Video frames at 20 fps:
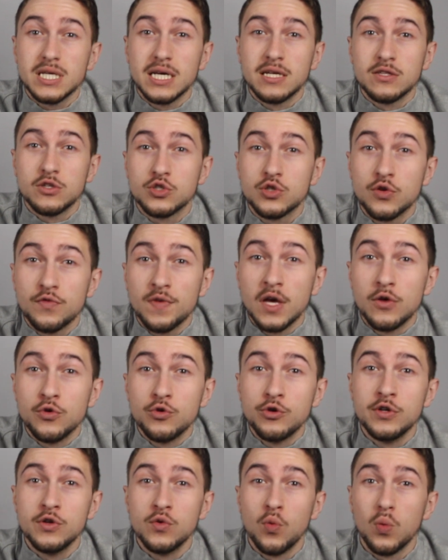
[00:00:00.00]
and the Soviet
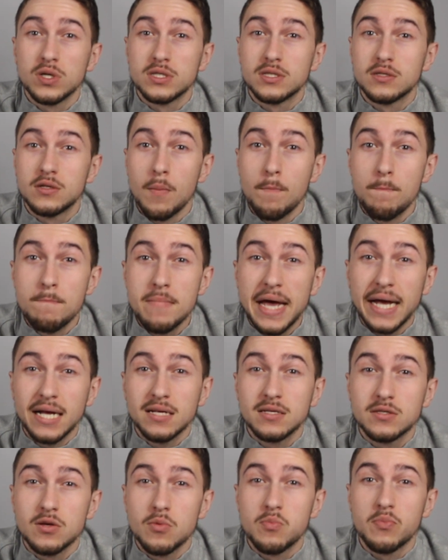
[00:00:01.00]
Union was the
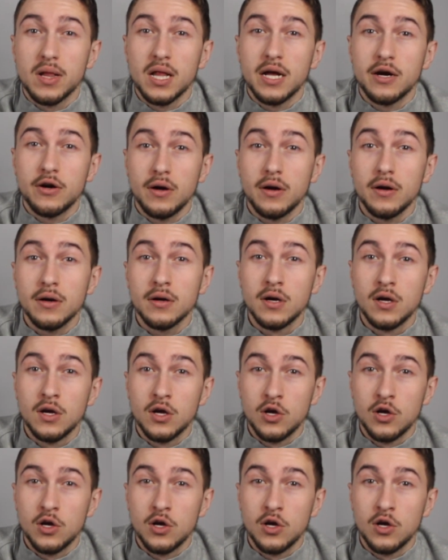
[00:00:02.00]
main supplier